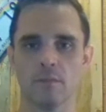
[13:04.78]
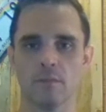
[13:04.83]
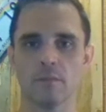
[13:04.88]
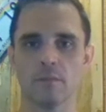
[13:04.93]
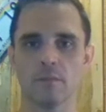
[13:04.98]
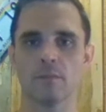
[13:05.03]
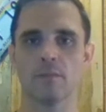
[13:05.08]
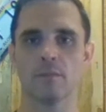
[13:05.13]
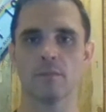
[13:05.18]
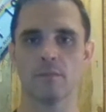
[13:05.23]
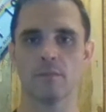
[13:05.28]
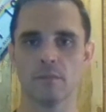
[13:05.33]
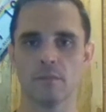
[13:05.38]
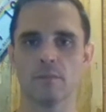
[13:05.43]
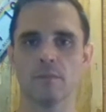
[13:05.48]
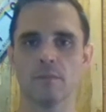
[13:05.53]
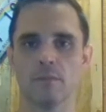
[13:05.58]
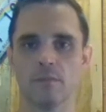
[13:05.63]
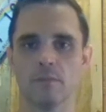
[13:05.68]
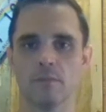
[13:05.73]

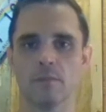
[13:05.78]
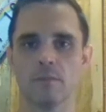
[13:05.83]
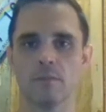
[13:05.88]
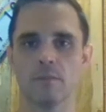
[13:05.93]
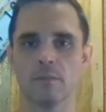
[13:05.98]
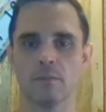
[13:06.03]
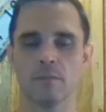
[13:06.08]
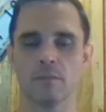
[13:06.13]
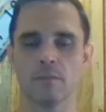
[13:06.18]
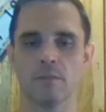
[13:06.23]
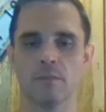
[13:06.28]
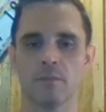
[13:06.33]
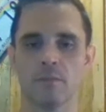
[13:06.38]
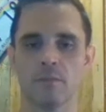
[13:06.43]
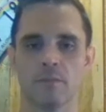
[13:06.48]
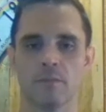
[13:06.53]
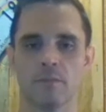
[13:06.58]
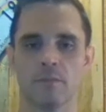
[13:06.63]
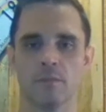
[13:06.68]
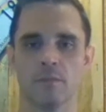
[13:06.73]

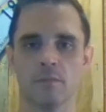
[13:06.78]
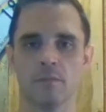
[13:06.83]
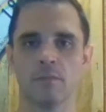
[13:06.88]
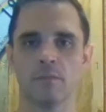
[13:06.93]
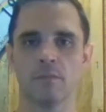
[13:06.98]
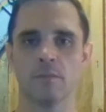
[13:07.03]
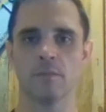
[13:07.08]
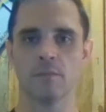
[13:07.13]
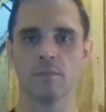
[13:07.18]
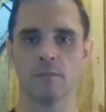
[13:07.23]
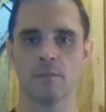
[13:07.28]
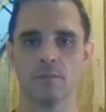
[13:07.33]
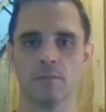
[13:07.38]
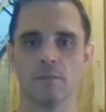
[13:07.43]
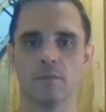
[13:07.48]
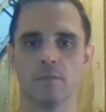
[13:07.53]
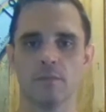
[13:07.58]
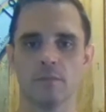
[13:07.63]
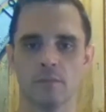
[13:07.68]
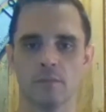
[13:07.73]

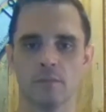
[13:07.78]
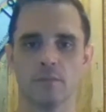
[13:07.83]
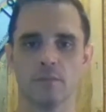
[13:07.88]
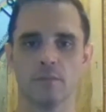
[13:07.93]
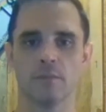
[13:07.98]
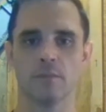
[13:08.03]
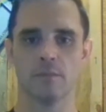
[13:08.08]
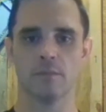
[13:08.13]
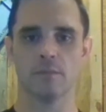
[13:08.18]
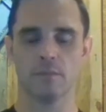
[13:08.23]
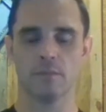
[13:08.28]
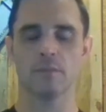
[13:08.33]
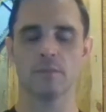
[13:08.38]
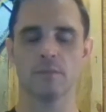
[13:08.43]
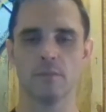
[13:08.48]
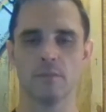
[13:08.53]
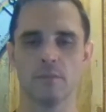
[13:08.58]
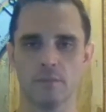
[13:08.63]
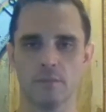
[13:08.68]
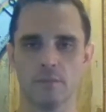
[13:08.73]

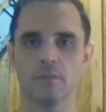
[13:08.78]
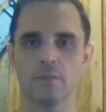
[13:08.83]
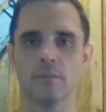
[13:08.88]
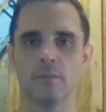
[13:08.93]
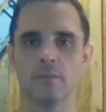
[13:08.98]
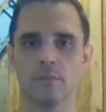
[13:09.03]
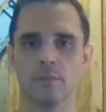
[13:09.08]
(silent)